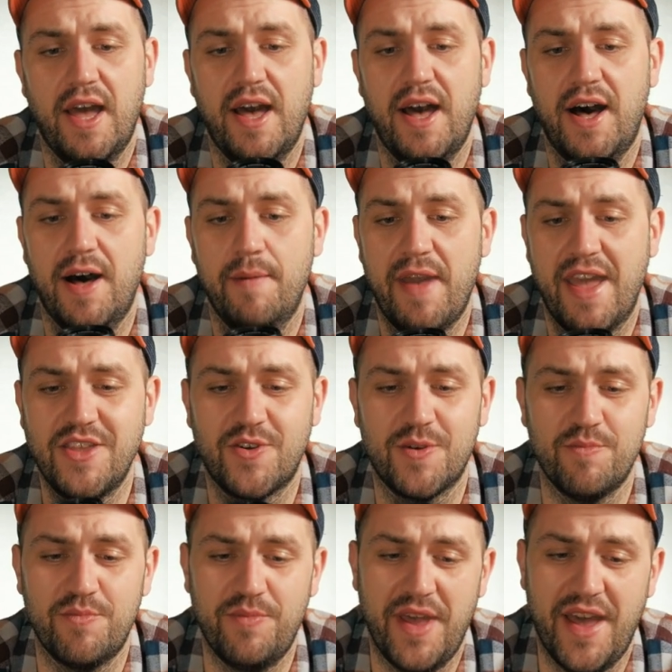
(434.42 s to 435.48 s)
and you
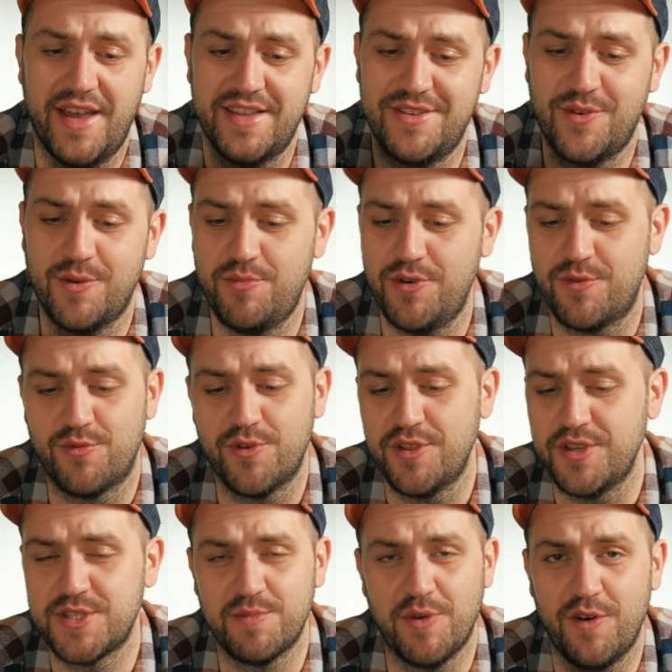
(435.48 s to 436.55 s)
can put
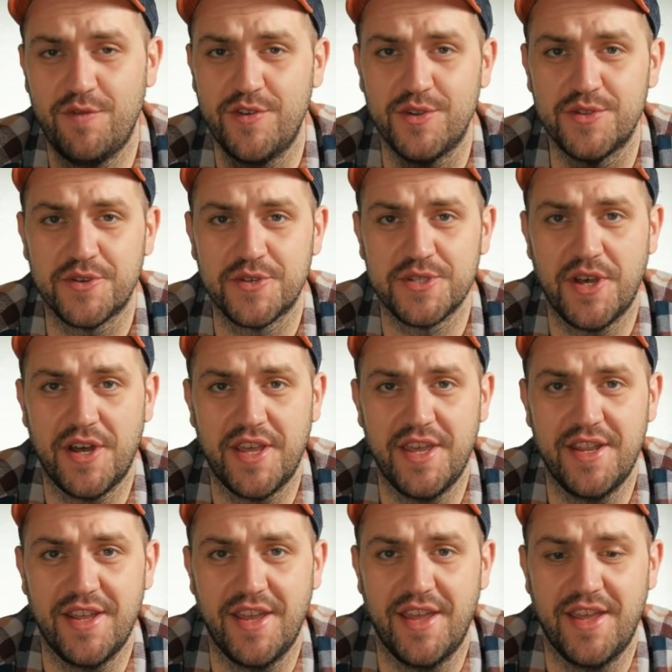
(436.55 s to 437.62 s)
really small filters on
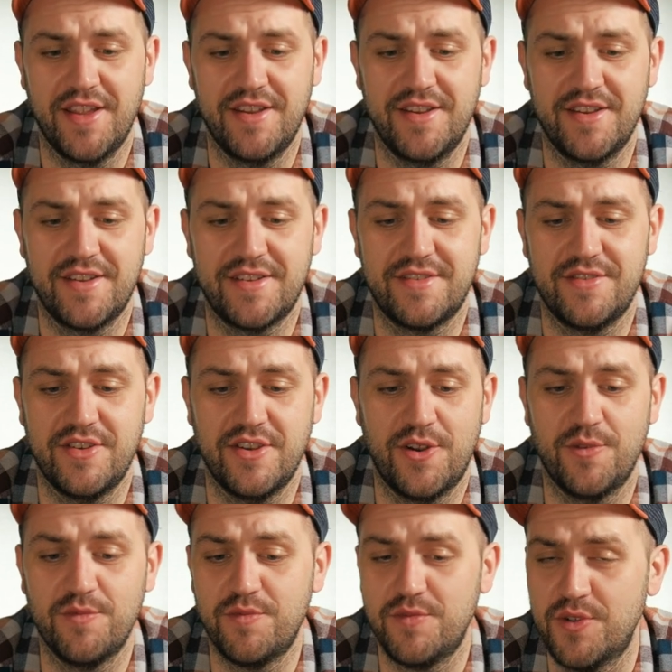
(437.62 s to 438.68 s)
it, and you know,